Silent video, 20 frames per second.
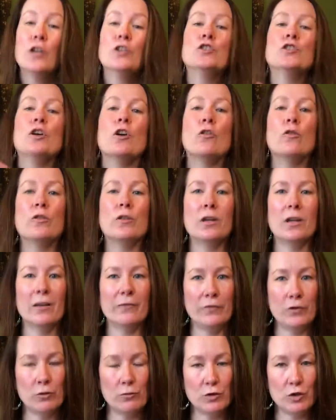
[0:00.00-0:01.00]
So
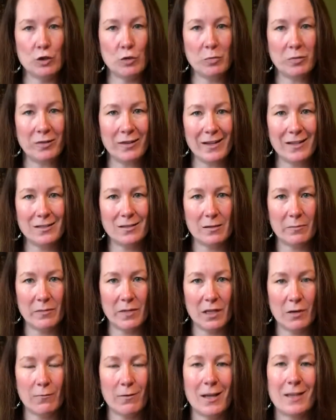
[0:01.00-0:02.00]
if you do play
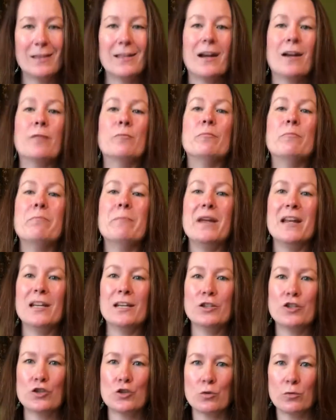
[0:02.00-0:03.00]
something right there,
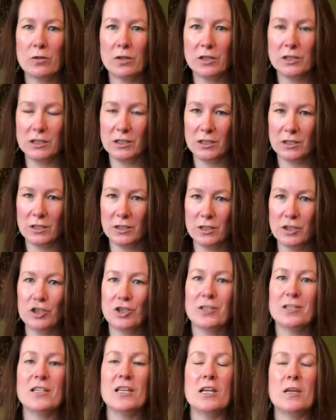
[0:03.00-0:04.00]
make sure to
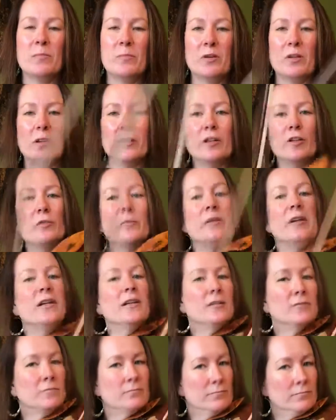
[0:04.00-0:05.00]
just keep it a little
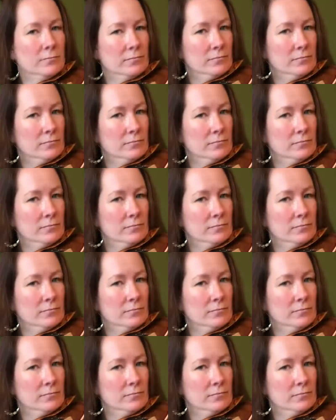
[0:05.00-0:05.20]
bit